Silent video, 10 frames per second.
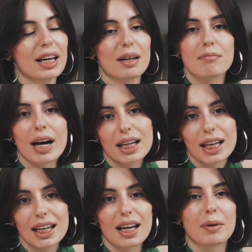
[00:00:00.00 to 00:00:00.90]
gonna mind
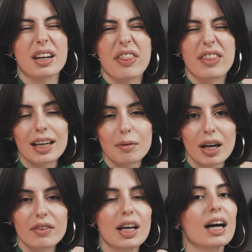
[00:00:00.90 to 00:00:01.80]
that, I'm gonna think
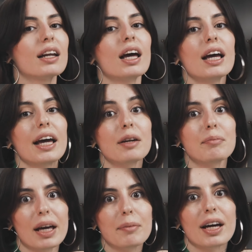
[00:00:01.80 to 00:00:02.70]
about that,
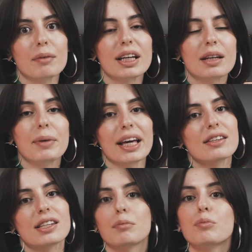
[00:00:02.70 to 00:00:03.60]
and maybe I'm gonna
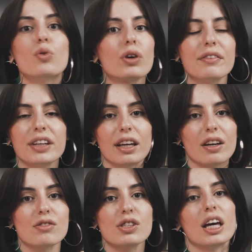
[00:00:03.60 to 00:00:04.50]
make some more
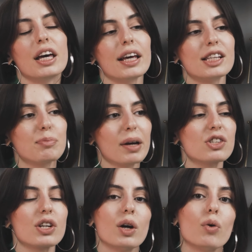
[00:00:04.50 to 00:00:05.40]
videos,
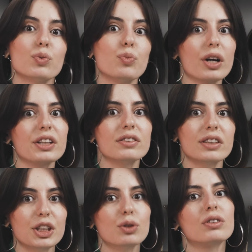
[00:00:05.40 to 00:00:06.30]
especially on what
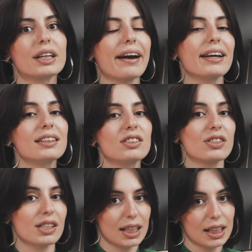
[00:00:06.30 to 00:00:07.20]
you are
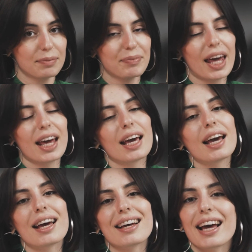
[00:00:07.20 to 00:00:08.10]
interested in.
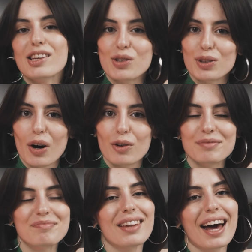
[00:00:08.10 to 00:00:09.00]
As you know,
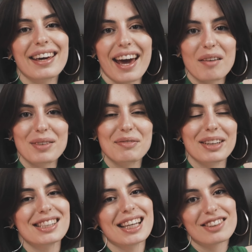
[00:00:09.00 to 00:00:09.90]
I am in
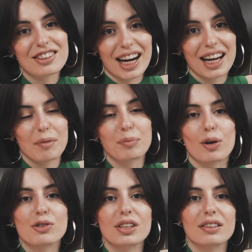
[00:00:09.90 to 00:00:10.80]
my Telegram
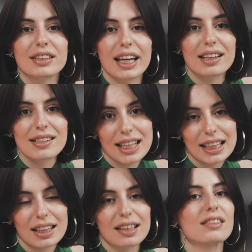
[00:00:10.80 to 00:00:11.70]
posting daily
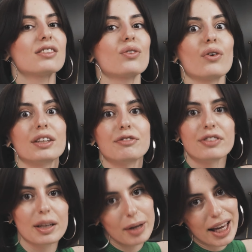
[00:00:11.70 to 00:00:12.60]
signals on a
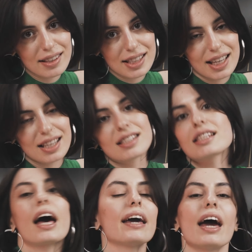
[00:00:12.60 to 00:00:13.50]
free
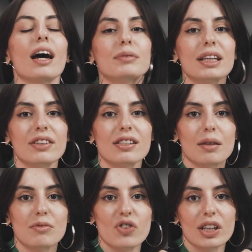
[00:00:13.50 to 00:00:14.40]
basis. I am giving
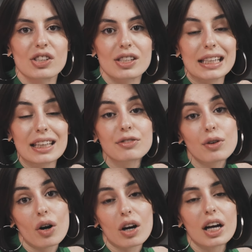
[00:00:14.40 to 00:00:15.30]
some strategies
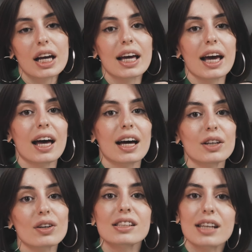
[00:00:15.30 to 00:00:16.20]
info, and
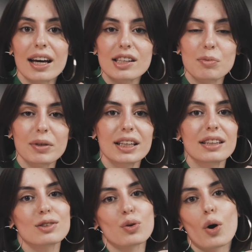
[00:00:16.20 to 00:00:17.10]
you can text
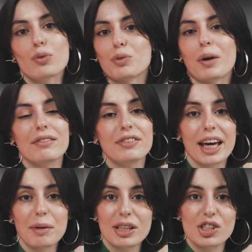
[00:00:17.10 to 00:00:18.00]
me to go to my
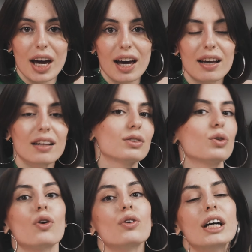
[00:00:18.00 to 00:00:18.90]
VIP channel, to
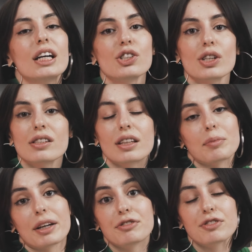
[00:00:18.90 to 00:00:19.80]
go just in
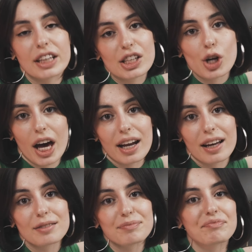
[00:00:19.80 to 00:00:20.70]
my free
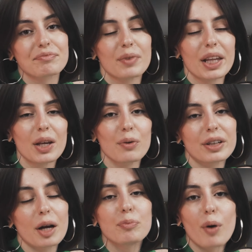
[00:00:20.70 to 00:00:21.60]
channel
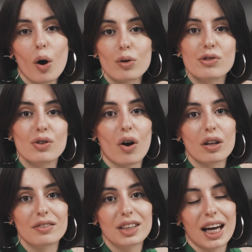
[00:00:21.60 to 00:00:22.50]
where I post
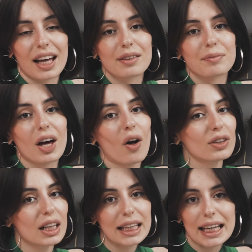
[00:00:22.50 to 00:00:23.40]
all of that. All
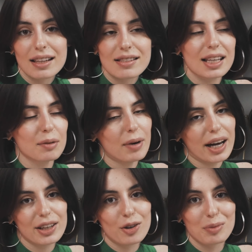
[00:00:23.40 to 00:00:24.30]
the links and
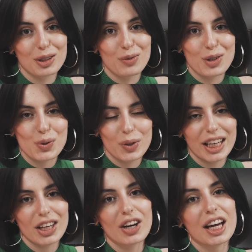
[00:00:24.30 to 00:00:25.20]
bio below this
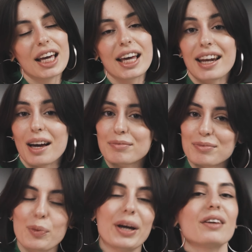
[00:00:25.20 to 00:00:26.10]
video, and
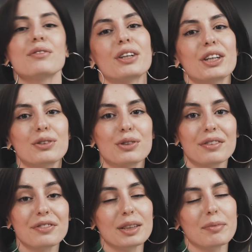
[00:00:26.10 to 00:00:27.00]
I'm waiting for your
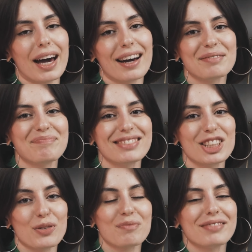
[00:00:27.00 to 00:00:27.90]
feedback.
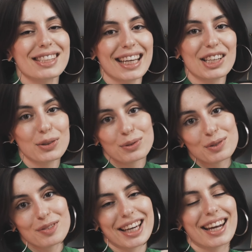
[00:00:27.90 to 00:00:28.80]
So stay
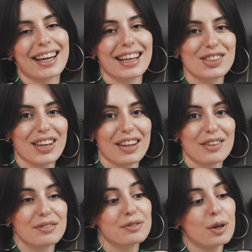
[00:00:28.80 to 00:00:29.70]
tuned, we gotta get
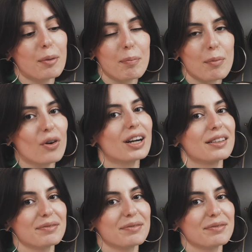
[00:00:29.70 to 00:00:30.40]
together for more.